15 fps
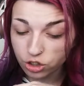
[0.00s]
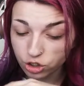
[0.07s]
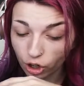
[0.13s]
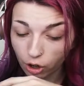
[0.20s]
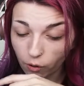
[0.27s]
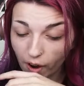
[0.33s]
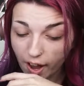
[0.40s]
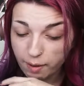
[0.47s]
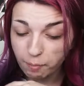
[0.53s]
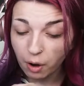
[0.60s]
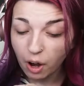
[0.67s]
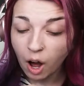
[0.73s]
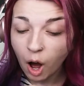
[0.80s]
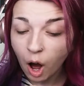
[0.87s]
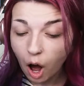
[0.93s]
show. I am
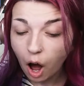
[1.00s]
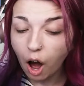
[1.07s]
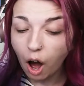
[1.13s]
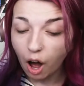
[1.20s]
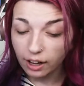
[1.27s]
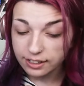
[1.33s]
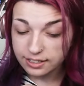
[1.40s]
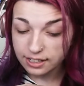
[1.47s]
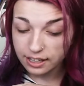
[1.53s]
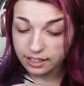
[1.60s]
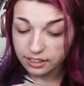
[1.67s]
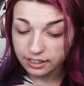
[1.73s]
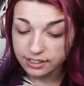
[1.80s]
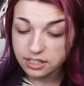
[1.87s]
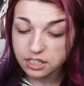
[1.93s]

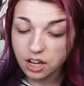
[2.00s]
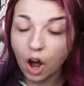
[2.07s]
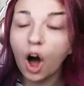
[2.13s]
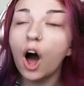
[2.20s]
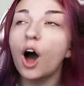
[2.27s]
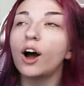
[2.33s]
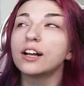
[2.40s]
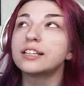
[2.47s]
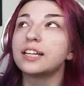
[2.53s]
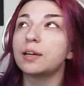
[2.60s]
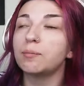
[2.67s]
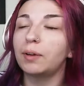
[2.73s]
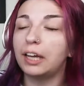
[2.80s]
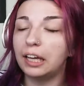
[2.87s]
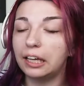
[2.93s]
haunted. This is
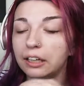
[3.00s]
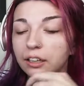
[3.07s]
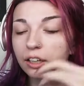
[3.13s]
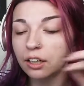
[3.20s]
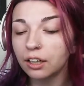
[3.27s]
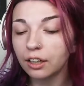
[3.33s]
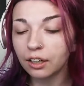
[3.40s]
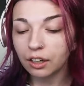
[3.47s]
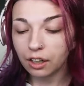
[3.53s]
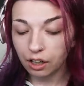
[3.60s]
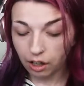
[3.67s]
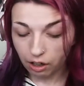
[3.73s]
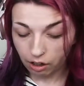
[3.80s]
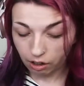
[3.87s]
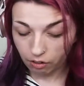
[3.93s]
haunting me.
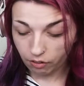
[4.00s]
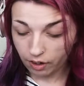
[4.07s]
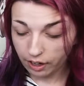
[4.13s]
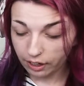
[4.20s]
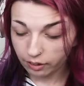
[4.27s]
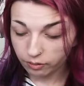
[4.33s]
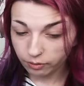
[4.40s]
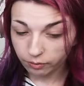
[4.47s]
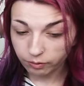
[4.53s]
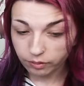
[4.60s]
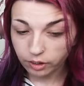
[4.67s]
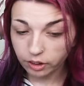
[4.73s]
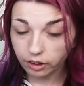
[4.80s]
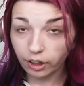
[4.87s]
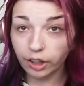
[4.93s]
All right,
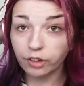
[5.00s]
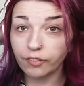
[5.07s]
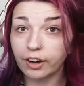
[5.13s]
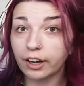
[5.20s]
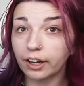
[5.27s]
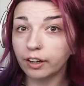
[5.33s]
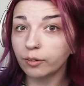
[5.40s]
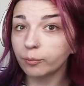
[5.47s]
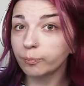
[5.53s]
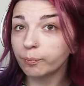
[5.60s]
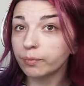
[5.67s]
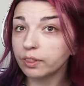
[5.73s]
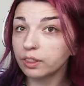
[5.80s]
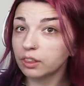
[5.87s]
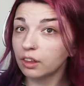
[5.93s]
are you ready?
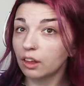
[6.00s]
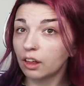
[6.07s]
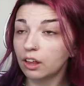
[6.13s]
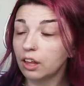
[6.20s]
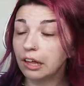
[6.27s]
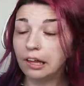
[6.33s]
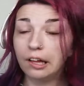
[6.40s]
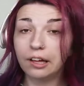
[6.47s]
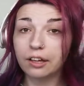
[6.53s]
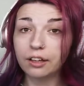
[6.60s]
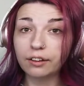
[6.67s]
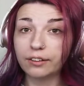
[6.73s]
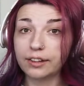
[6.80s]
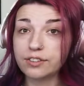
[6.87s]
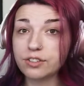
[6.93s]

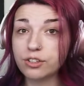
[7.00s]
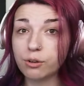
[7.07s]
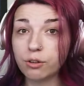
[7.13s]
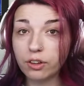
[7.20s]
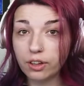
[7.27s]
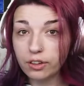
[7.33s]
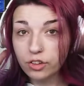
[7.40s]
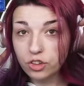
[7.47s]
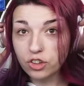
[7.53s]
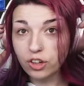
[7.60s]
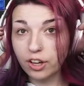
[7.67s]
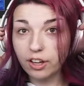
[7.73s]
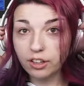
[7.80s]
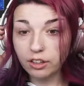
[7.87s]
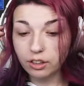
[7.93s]
Let's do this
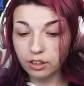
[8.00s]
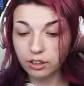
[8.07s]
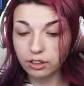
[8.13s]
shit.